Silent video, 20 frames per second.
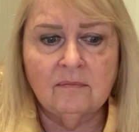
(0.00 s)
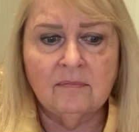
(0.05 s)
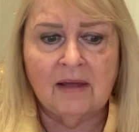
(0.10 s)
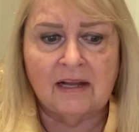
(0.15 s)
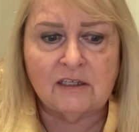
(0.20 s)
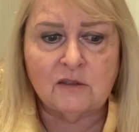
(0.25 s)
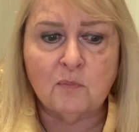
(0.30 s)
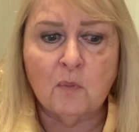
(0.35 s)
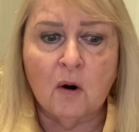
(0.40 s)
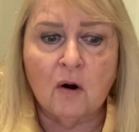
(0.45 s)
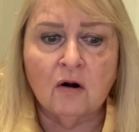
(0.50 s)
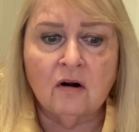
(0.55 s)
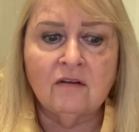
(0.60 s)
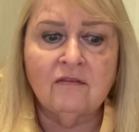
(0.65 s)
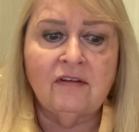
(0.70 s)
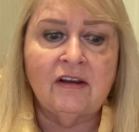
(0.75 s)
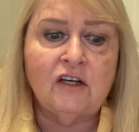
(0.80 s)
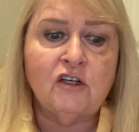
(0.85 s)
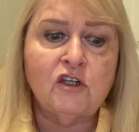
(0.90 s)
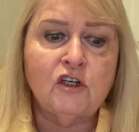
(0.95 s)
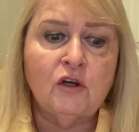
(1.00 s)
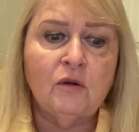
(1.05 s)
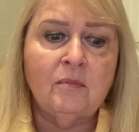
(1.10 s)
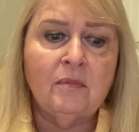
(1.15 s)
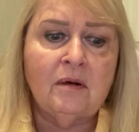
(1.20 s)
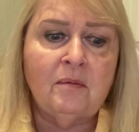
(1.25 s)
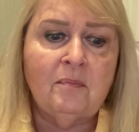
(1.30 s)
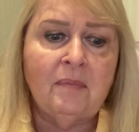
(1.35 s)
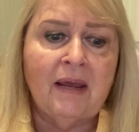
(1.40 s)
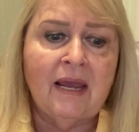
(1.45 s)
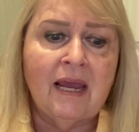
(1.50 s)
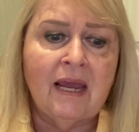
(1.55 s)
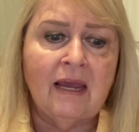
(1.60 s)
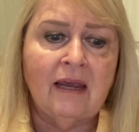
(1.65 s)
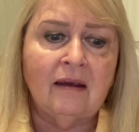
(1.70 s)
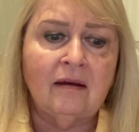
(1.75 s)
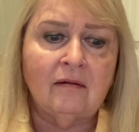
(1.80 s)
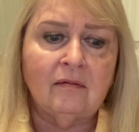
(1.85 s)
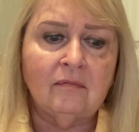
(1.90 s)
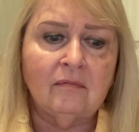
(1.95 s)
That's part of each human
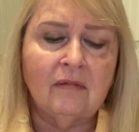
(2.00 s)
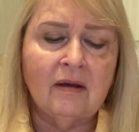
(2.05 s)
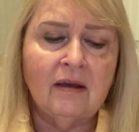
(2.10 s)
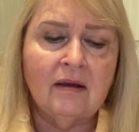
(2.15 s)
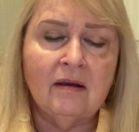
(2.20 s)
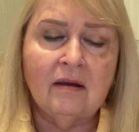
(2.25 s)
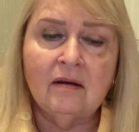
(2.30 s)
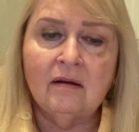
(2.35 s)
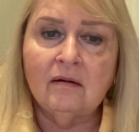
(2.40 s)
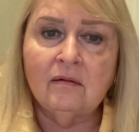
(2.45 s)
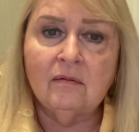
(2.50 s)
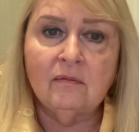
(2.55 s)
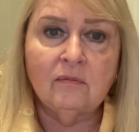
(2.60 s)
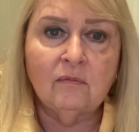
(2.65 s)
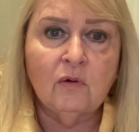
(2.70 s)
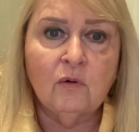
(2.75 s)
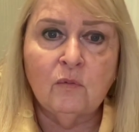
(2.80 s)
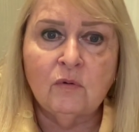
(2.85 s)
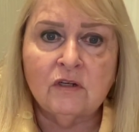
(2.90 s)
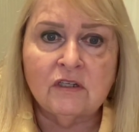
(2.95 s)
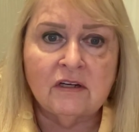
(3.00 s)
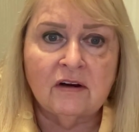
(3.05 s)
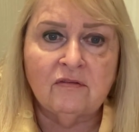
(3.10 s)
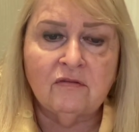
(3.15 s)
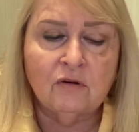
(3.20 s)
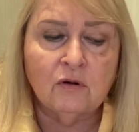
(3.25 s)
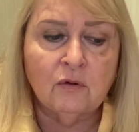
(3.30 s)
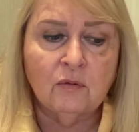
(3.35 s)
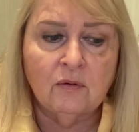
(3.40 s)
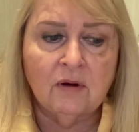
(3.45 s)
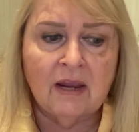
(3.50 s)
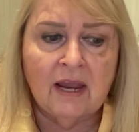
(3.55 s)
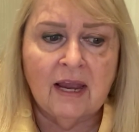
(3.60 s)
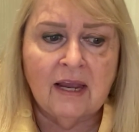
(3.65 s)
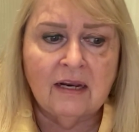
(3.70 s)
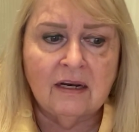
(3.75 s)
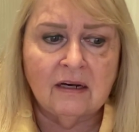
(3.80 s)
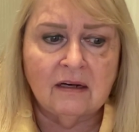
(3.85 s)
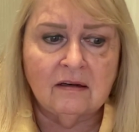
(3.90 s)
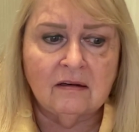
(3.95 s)
being who was ever
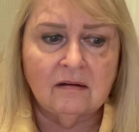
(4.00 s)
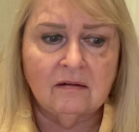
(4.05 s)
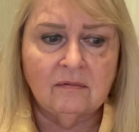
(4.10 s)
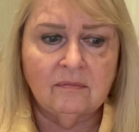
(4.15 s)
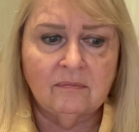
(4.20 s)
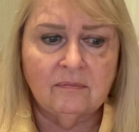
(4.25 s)
created.